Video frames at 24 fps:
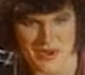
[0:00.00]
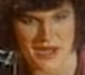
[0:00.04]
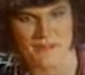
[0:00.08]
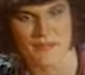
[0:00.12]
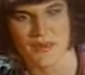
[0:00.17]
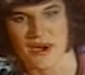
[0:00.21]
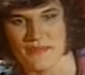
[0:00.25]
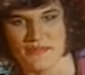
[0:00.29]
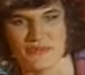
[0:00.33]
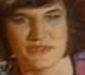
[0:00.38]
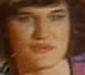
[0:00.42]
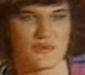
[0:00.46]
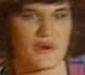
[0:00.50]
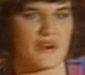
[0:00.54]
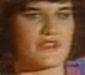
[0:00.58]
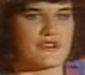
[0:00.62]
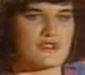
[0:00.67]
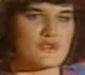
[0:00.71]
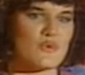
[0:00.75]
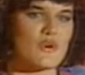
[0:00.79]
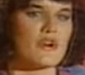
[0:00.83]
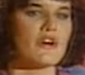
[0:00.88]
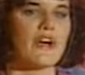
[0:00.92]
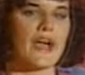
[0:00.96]
My mom was one of
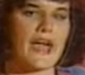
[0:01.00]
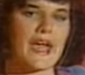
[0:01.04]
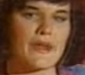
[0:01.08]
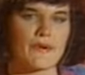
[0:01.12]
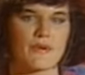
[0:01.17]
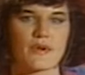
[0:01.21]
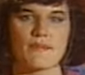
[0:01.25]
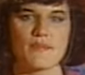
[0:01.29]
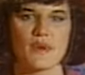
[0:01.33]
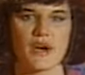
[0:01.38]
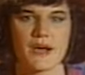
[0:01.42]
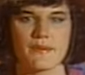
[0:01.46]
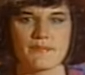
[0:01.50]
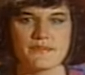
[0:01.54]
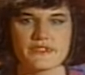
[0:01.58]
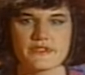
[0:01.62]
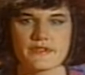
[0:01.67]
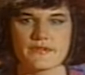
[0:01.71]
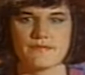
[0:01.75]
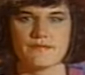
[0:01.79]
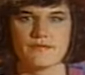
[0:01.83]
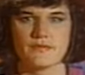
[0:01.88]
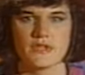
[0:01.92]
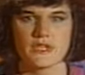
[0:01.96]
those real angry
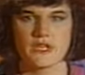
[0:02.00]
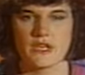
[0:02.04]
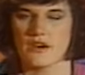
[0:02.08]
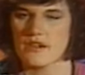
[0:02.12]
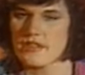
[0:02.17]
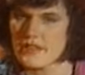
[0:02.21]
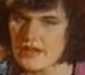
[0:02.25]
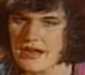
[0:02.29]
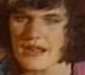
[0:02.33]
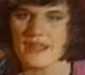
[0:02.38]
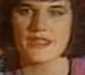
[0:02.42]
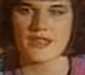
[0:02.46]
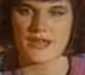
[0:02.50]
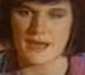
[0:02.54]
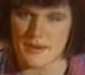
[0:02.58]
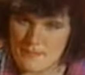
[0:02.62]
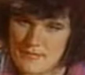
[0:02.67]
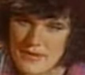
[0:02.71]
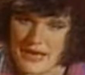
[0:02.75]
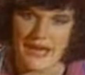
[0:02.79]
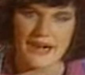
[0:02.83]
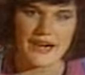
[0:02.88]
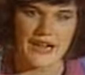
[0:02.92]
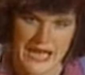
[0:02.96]
moms. You know the kind that get
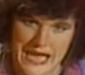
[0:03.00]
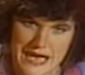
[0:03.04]
mad at